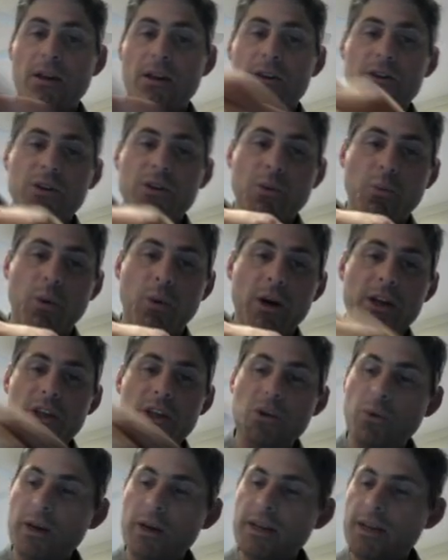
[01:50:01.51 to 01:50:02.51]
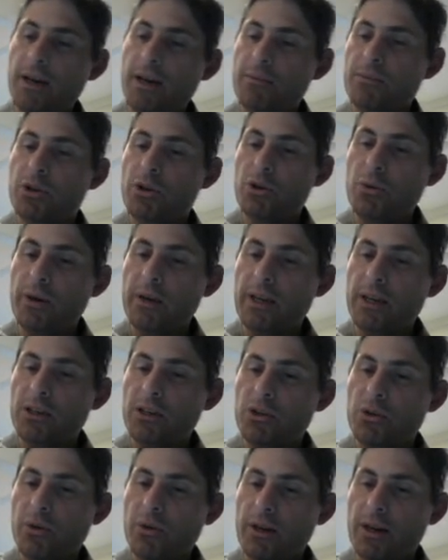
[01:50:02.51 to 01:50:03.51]
So what you end up doing
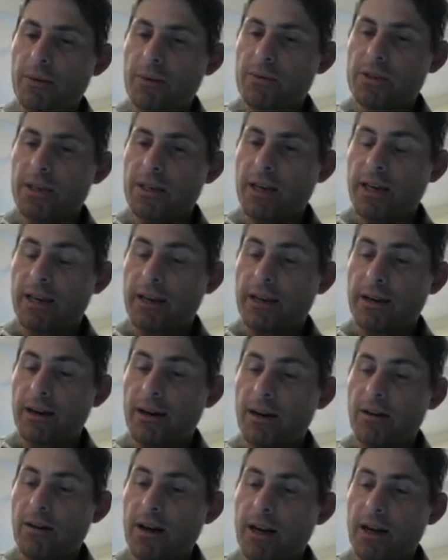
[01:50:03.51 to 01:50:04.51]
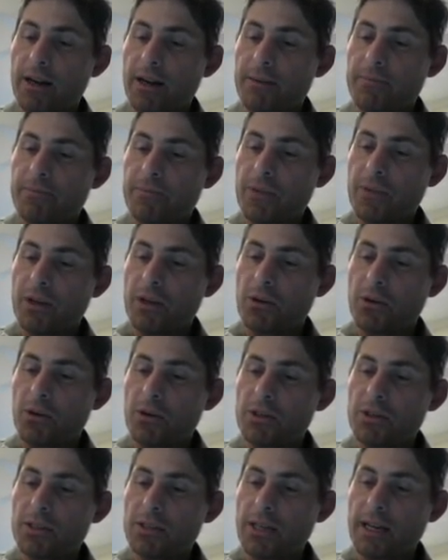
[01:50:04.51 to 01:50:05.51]
is you end up saying, all right, it
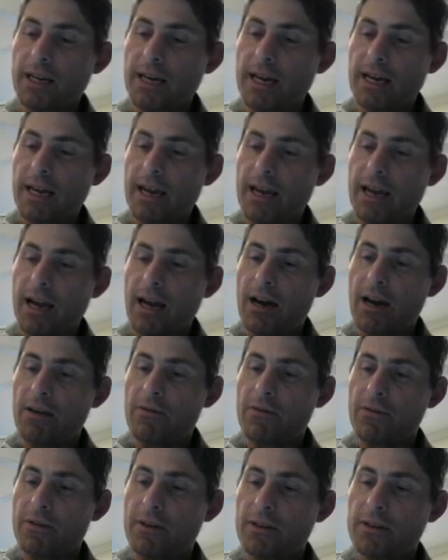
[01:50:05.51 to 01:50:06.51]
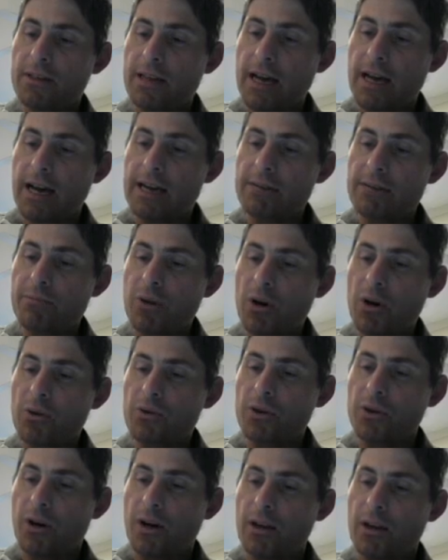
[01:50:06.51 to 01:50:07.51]
looks like I have 9
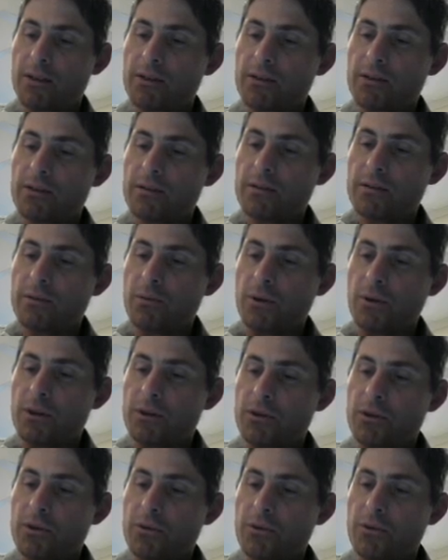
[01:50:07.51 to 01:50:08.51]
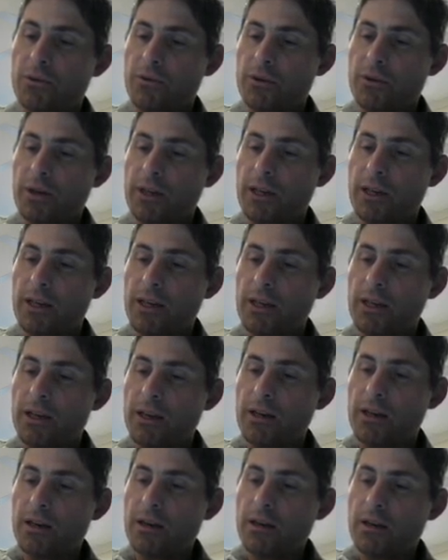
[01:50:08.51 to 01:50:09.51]
protons. 1, 2, 3,
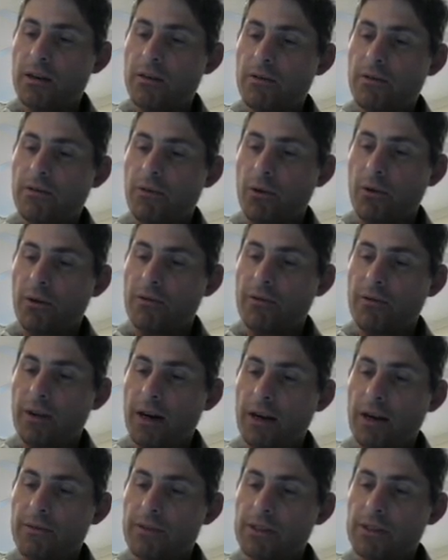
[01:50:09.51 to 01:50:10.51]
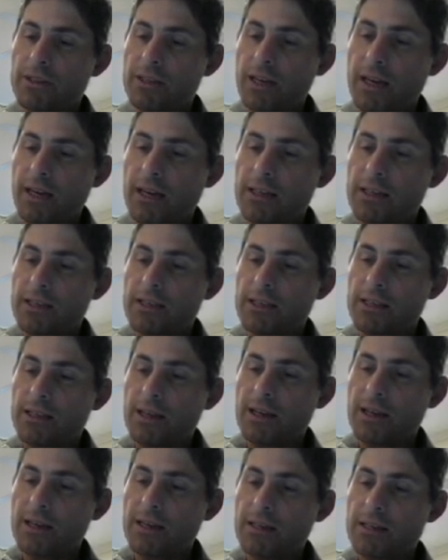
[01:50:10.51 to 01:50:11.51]
4, 5,
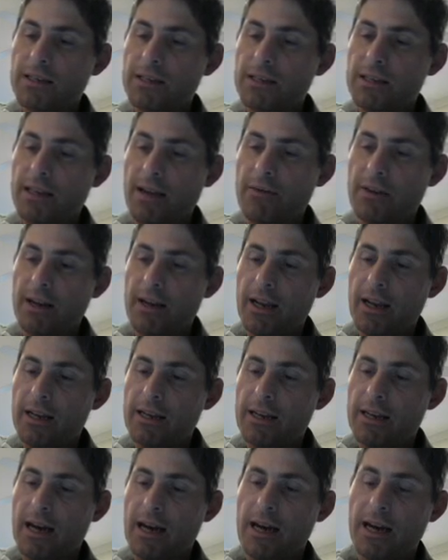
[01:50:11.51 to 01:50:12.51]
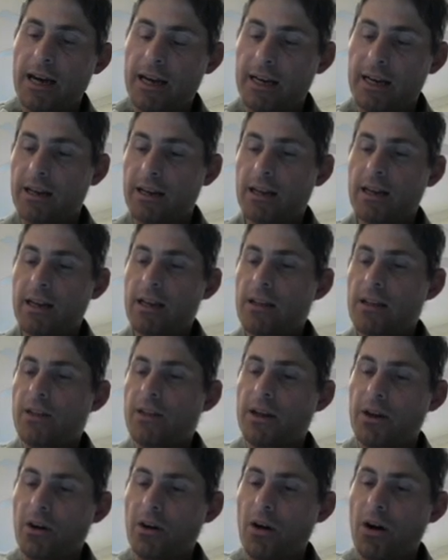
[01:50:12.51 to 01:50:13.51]
6, 7, 8, 9
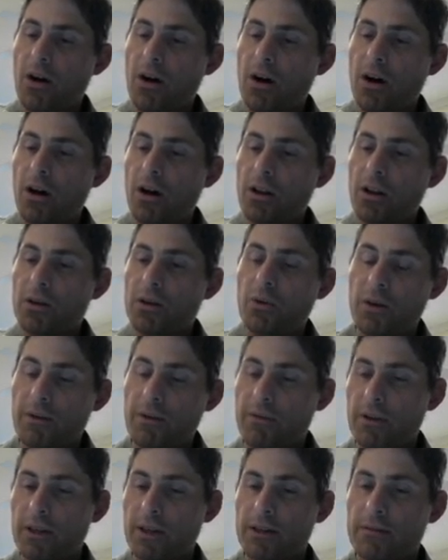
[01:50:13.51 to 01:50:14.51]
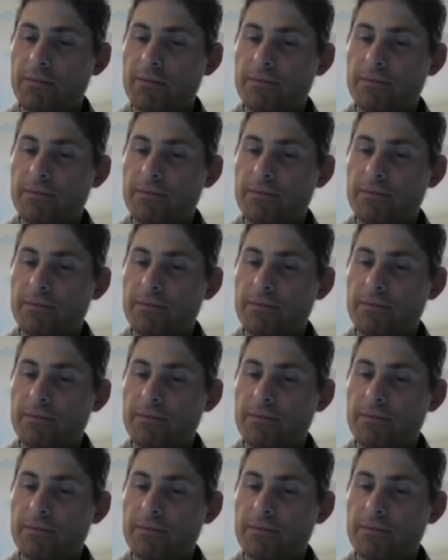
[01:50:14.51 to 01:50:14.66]
that are all equivalent.